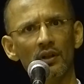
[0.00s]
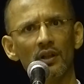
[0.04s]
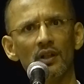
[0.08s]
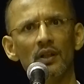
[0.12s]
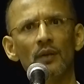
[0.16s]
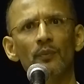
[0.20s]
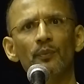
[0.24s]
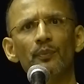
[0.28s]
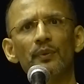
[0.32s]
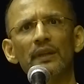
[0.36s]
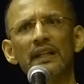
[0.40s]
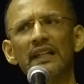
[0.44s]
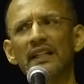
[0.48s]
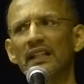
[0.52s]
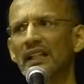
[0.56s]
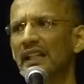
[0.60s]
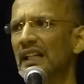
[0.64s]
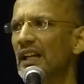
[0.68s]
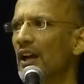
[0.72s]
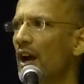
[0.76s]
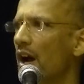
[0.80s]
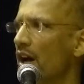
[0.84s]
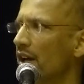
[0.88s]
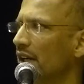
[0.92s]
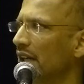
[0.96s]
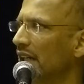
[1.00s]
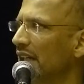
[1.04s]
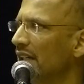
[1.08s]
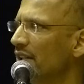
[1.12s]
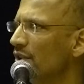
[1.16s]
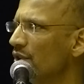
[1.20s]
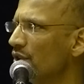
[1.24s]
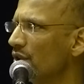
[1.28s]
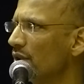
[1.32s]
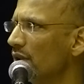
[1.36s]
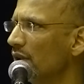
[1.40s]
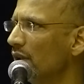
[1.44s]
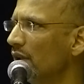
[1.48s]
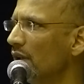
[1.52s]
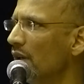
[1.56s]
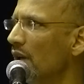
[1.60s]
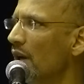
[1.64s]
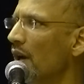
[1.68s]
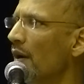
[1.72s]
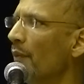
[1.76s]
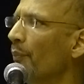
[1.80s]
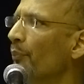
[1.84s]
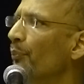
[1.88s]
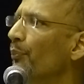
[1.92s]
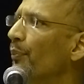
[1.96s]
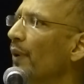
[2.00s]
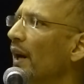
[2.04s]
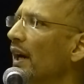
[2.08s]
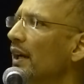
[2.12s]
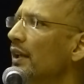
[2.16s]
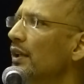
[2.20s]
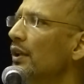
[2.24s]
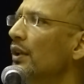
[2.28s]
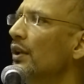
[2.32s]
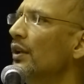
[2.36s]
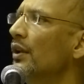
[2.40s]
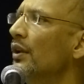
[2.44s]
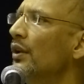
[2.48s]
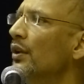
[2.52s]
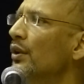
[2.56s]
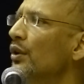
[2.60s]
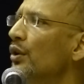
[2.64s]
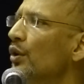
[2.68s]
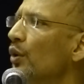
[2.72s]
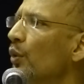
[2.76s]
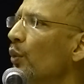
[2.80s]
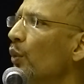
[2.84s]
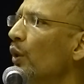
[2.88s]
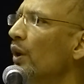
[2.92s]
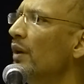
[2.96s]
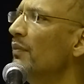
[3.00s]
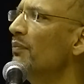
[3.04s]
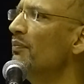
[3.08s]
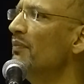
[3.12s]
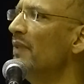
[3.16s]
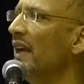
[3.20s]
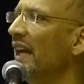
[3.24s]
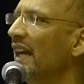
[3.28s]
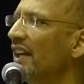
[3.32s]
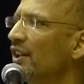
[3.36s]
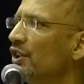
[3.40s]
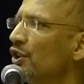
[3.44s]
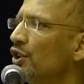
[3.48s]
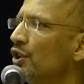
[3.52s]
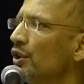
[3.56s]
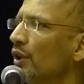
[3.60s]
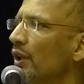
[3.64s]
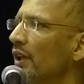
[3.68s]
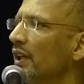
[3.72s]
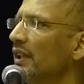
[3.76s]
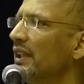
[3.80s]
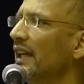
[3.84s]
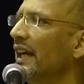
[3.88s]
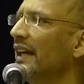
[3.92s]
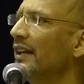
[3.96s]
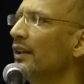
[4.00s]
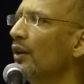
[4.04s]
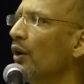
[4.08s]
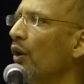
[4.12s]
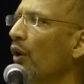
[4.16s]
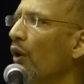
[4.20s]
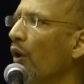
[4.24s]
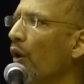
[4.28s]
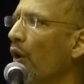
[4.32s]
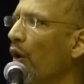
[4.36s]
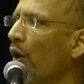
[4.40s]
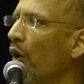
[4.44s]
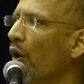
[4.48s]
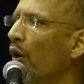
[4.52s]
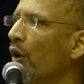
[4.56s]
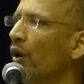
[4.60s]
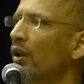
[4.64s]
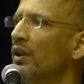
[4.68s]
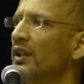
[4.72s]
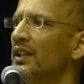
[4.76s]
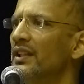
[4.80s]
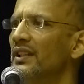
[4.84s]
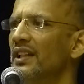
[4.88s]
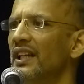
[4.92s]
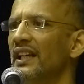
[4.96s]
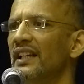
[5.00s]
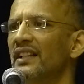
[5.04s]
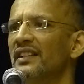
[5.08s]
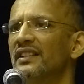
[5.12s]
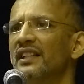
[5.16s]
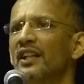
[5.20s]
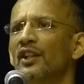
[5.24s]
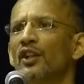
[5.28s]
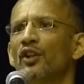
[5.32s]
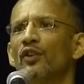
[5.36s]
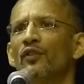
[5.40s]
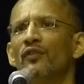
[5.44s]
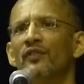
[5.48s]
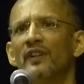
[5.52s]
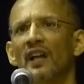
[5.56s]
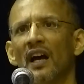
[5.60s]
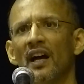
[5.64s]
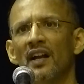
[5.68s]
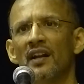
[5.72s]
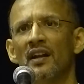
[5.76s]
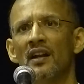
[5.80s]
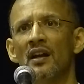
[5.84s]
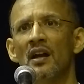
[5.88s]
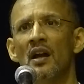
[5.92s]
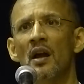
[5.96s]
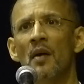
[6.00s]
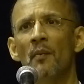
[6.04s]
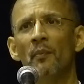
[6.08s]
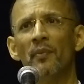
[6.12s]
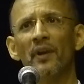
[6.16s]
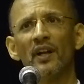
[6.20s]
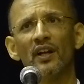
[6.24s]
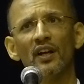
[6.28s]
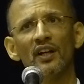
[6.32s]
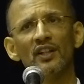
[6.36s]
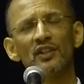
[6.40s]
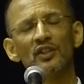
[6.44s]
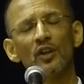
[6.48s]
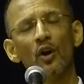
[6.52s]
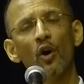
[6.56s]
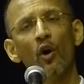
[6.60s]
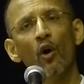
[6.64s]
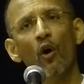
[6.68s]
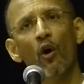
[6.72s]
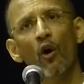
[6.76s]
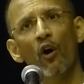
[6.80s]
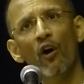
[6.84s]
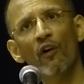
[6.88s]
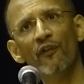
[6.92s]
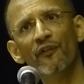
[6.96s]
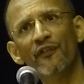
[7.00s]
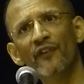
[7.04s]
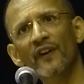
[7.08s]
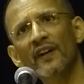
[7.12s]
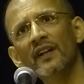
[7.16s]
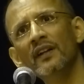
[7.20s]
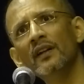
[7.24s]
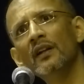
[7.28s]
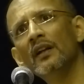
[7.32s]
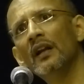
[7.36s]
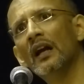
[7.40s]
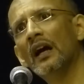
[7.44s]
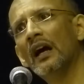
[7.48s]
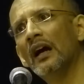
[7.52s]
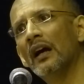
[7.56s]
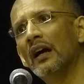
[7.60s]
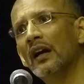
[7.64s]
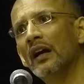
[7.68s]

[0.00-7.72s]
completely honest, but you would make sure that all the things that you've done, because often,